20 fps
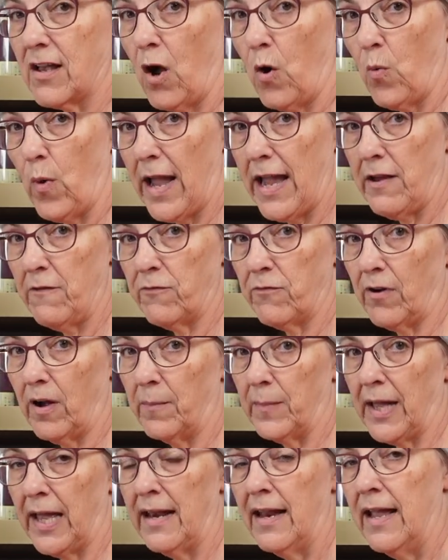away
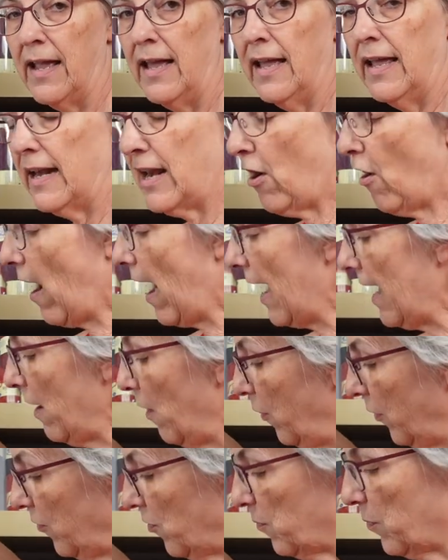from it. Now, I
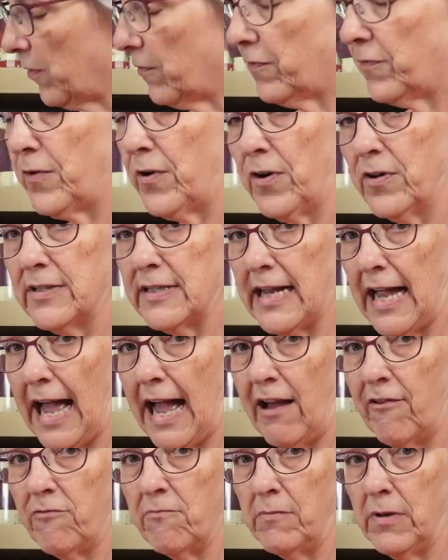always prefer to
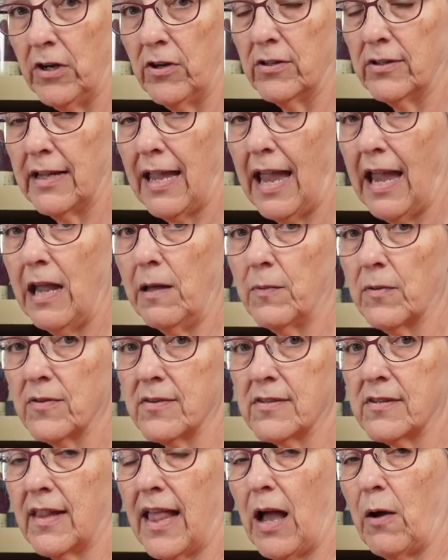have mirrored
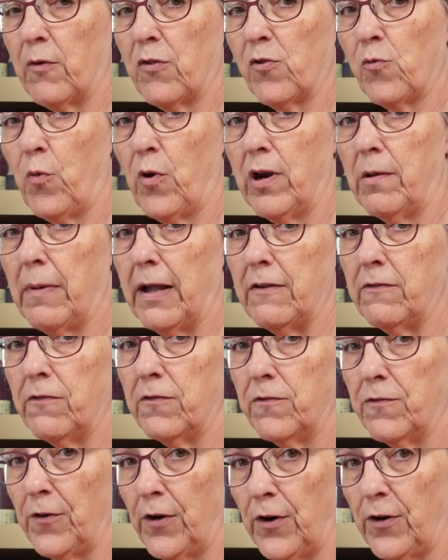cables, so that was one of my
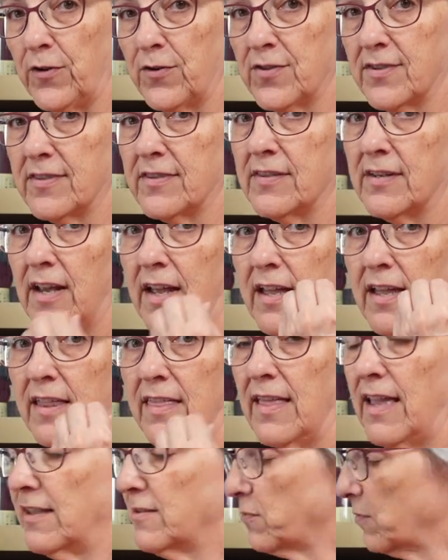first
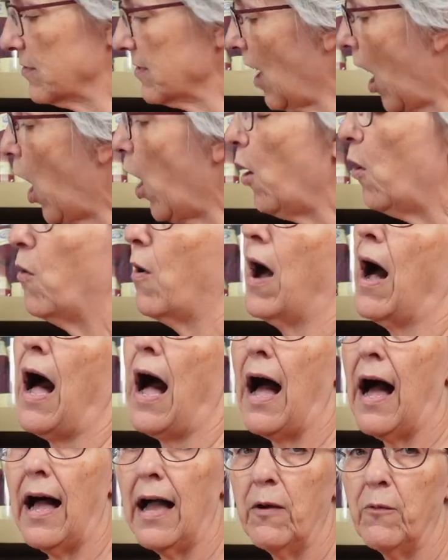things was,
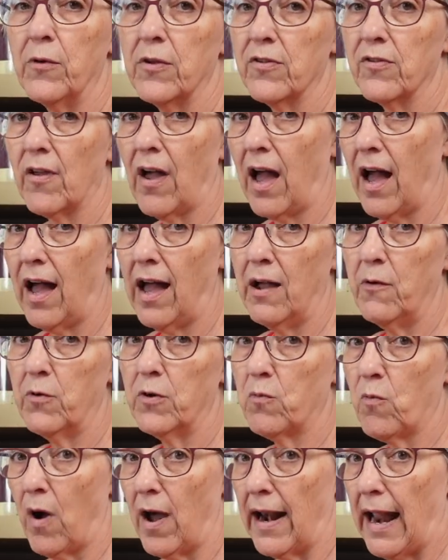I
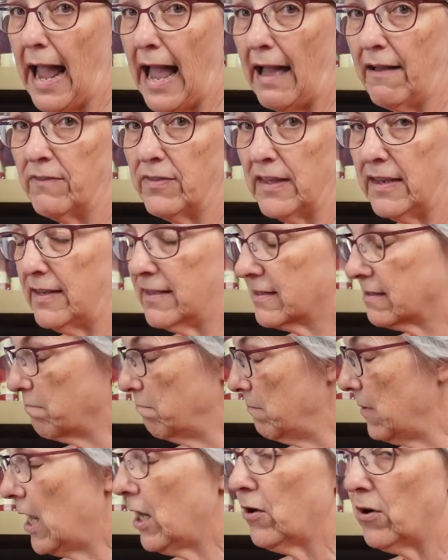would want to have these
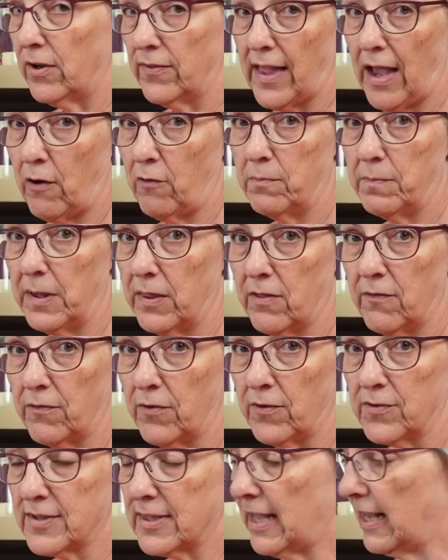mirrored. That would be the
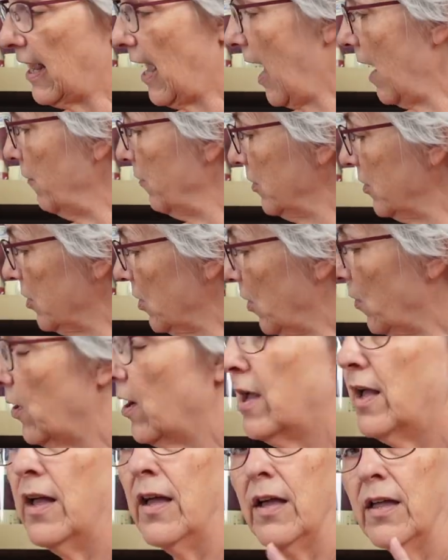first thing I would do.
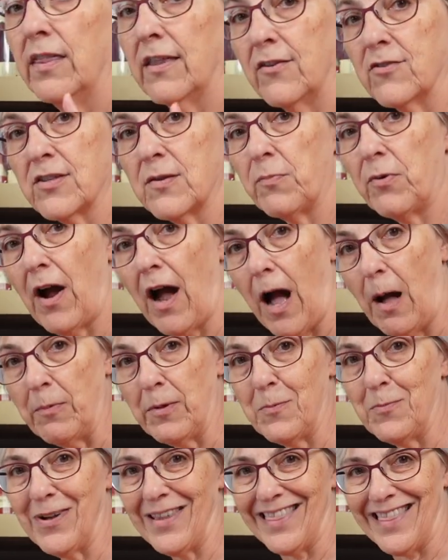There's a
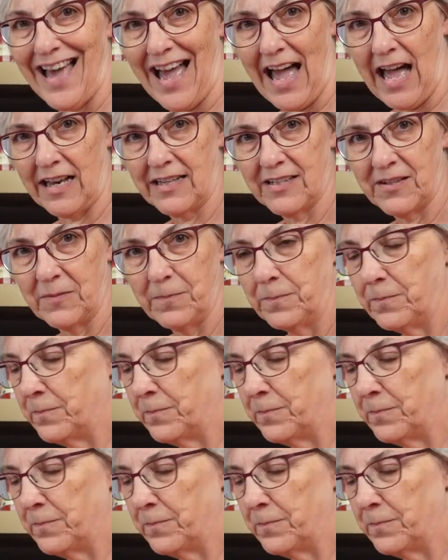problem with that.